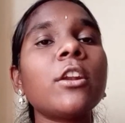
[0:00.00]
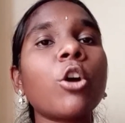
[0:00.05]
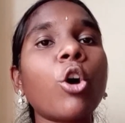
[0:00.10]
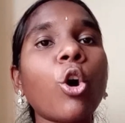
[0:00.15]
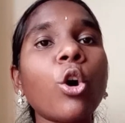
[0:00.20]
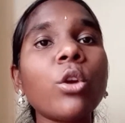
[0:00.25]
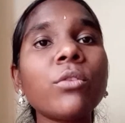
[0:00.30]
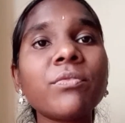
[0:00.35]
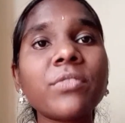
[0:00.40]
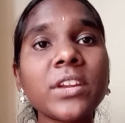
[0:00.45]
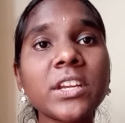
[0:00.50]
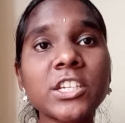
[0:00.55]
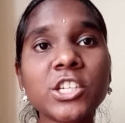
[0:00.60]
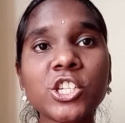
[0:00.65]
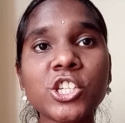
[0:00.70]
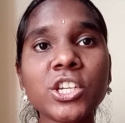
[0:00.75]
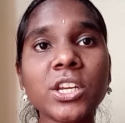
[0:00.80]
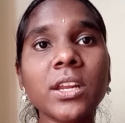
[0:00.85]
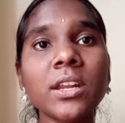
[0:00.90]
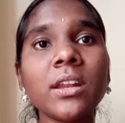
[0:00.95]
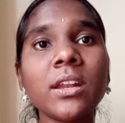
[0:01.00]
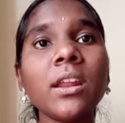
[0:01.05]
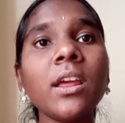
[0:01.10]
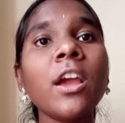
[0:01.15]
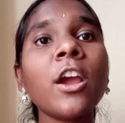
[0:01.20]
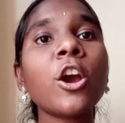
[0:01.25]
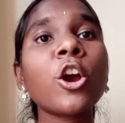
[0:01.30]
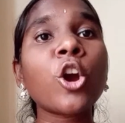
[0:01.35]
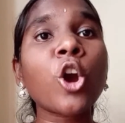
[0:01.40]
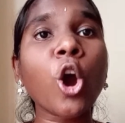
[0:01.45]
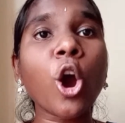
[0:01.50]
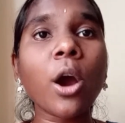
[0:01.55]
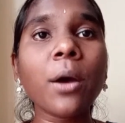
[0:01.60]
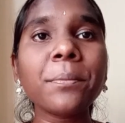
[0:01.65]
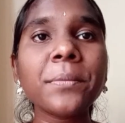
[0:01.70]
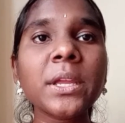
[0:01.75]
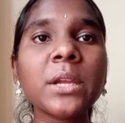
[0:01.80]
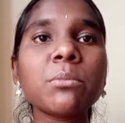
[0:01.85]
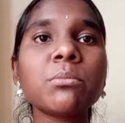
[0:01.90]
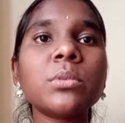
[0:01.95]
non-fiction,
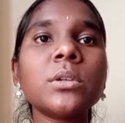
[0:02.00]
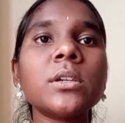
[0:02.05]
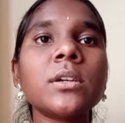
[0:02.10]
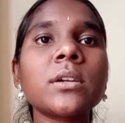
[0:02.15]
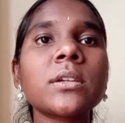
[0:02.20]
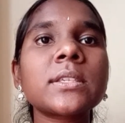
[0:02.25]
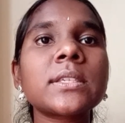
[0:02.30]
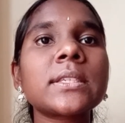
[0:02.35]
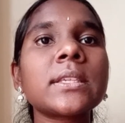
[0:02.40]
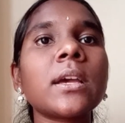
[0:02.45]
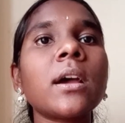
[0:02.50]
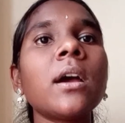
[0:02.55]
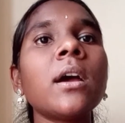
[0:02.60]
comic books,